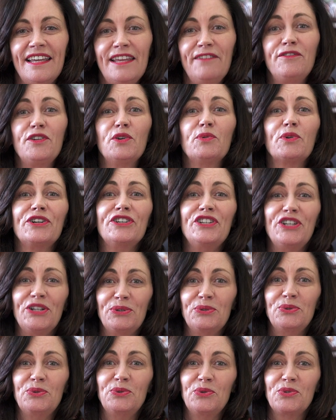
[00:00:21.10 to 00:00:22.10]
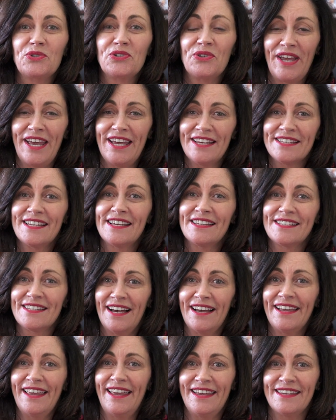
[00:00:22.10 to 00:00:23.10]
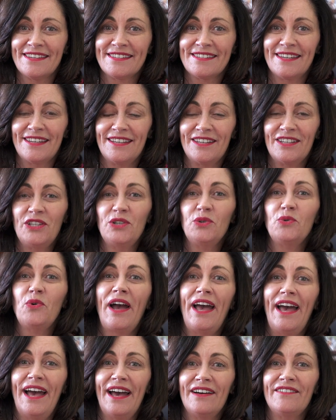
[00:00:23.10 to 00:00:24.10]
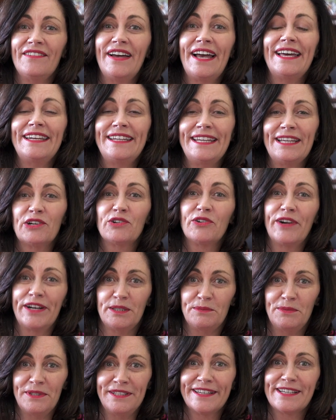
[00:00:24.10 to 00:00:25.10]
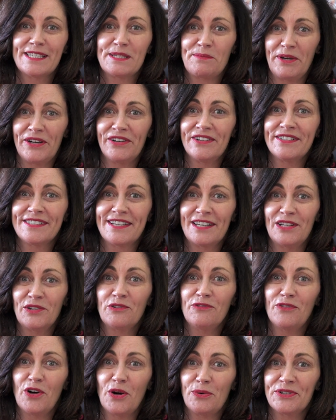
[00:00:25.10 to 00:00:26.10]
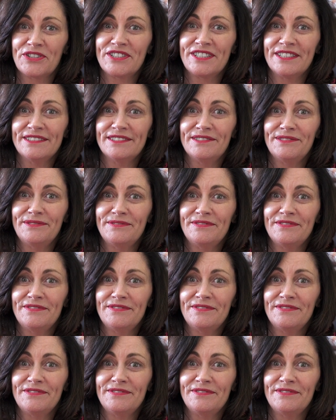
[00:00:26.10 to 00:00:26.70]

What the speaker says: If you are new to SSIS, you have an incredible experience to look forward to.